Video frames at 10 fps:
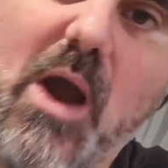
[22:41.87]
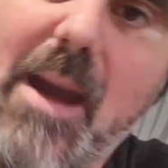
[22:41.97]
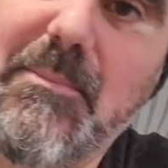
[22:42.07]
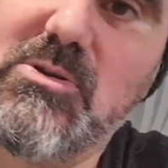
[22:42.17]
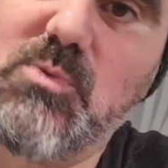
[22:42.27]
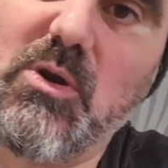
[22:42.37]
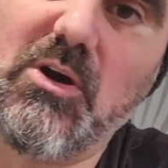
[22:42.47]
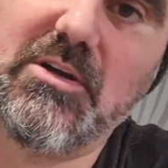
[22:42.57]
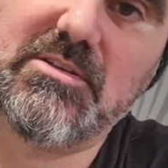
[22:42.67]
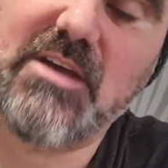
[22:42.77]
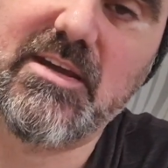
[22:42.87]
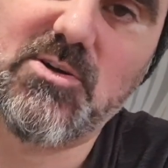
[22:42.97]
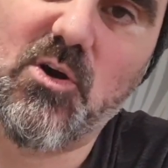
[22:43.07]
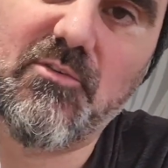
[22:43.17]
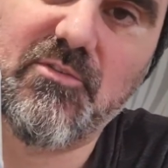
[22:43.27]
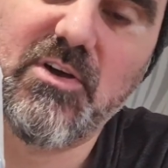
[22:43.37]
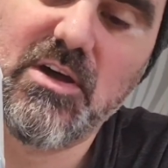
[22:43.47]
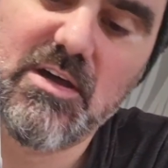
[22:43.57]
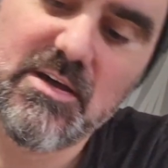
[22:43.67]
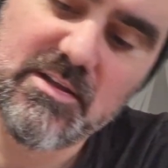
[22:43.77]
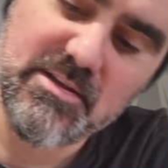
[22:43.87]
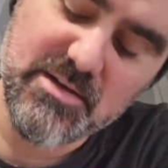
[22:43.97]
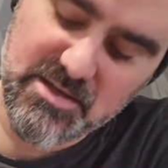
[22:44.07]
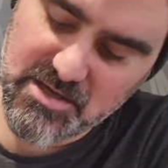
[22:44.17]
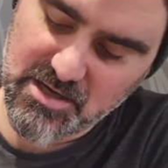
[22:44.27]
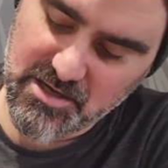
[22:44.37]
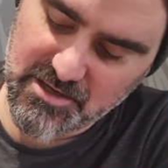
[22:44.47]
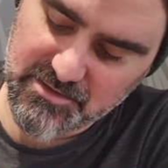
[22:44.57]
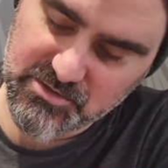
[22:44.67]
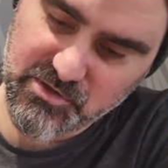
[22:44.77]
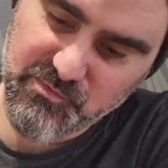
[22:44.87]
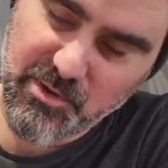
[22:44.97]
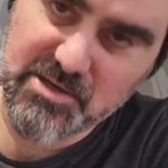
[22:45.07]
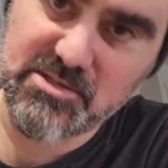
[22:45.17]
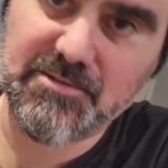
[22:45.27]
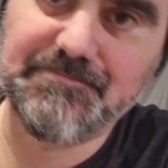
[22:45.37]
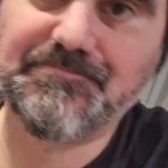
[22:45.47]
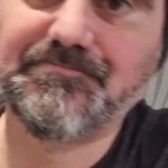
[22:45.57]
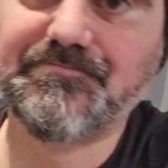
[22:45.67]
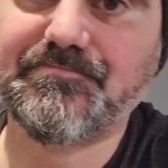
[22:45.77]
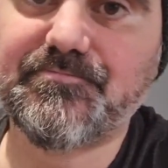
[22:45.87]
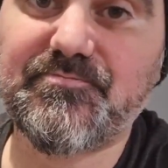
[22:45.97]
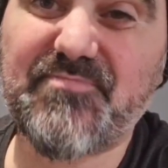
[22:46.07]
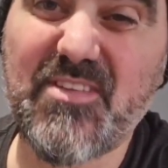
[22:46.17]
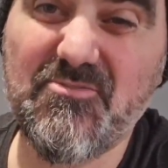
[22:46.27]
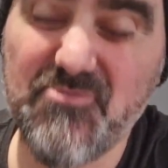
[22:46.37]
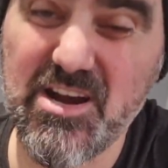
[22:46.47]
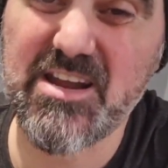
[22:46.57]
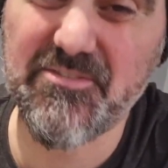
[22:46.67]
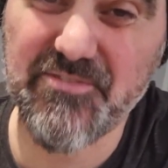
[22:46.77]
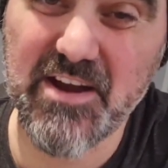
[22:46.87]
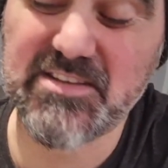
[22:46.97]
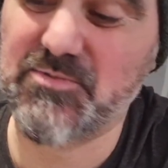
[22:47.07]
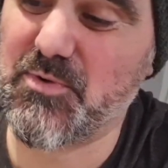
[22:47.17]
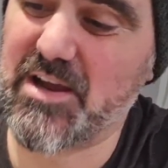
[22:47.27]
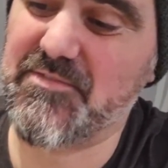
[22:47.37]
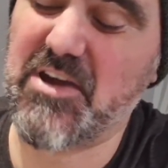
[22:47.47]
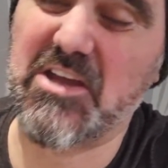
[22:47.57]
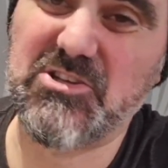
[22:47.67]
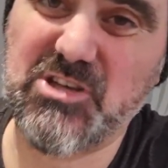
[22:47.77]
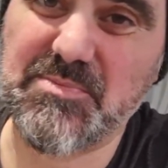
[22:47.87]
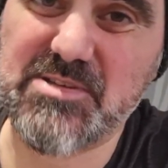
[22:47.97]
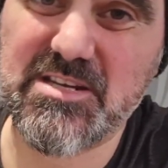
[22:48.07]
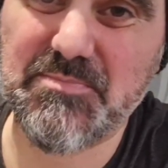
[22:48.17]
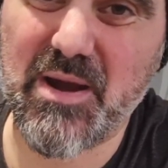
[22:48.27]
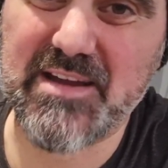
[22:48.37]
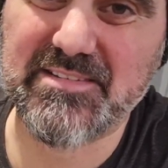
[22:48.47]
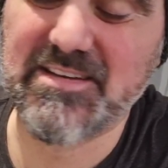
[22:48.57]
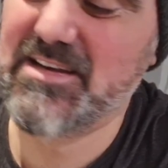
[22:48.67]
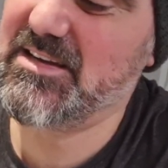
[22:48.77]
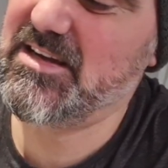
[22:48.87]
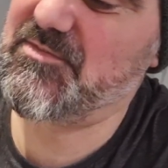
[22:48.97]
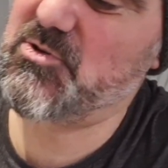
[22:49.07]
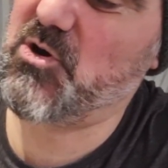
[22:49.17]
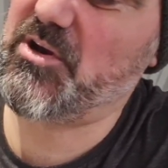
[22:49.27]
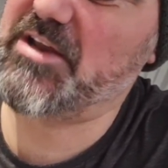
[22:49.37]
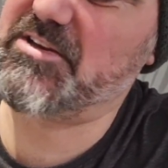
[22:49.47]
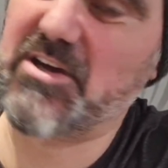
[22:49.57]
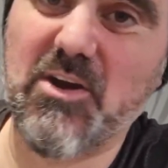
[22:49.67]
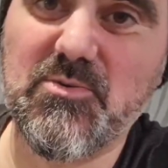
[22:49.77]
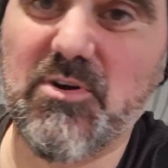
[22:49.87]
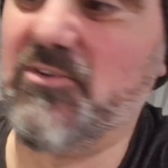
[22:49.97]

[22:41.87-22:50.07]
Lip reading: what happens when I take off the toothpaste. Really effective way of getting chips in your paint. If you've got an undercoat